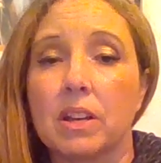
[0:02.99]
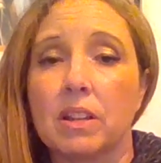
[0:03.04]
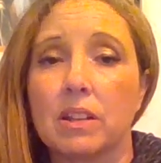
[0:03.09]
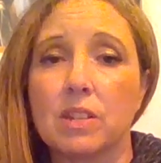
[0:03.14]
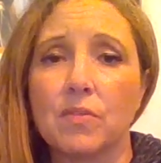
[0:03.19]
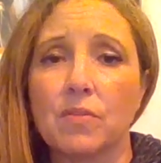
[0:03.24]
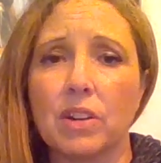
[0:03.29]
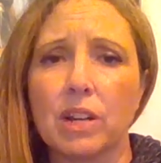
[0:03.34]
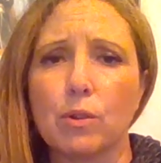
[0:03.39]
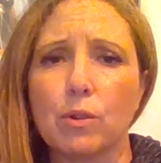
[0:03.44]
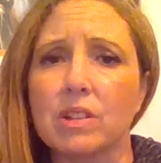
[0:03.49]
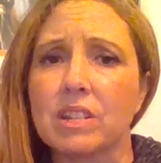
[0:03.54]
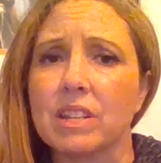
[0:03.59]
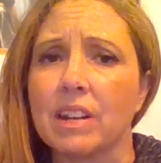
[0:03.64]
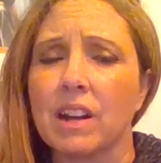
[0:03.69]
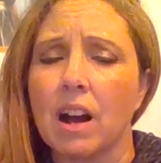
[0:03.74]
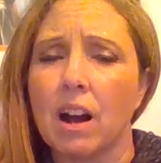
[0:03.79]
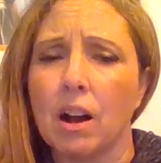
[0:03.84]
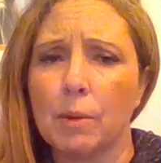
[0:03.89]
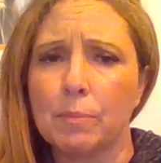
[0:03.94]
This video is
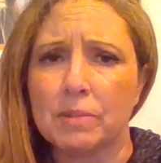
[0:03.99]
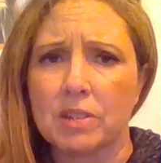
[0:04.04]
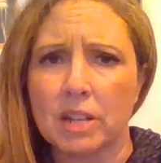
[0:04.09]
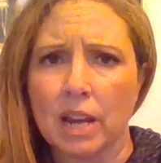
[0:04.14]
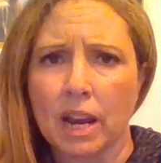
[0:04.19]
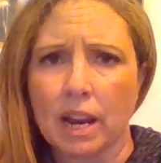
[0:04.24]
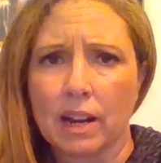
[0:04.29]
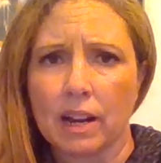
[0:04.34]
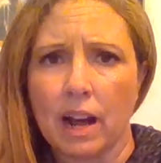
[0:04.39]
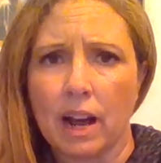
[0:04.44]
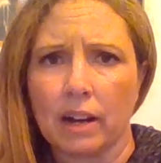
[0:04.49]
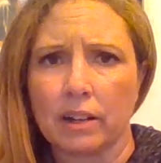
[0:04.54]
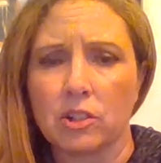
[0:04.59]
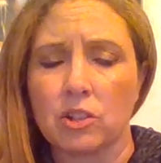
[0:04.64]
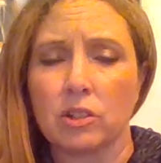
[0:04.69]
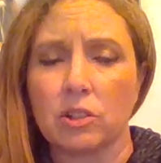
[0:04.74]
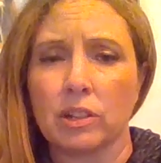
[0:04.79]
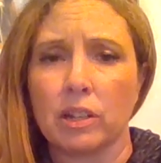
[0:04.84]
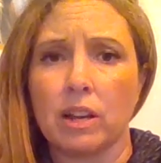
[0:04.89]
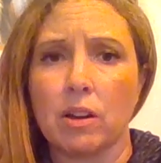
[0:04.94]
an update
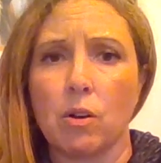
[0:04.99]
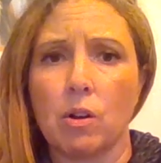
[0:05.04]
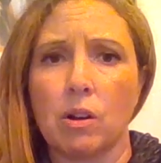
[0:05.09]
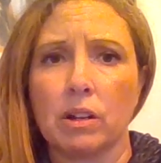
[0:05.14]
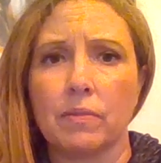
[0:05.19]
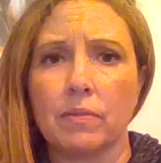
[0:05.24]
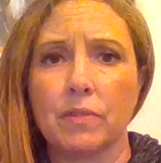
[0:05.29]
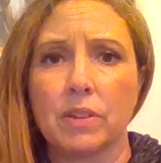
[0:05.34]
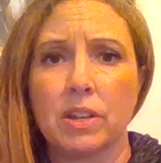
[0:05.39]
actually on